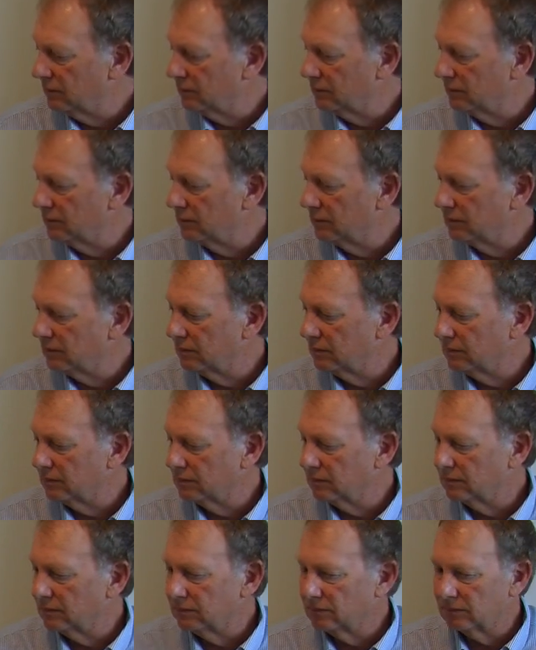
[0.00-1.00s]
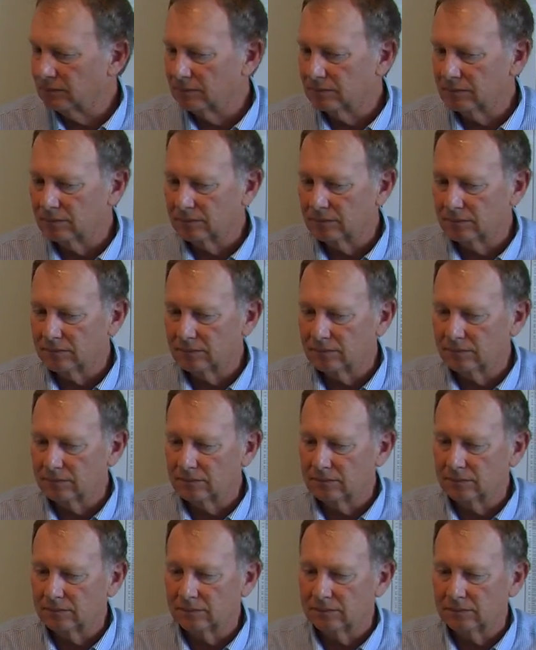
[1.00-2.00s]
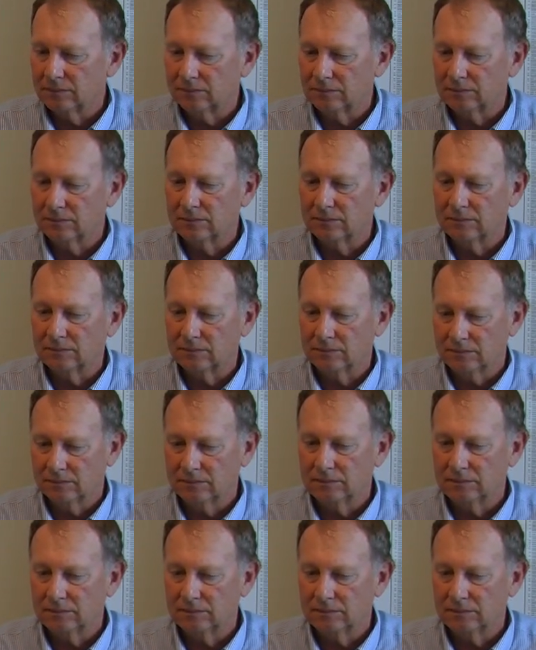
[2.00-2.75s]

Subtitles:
(silent)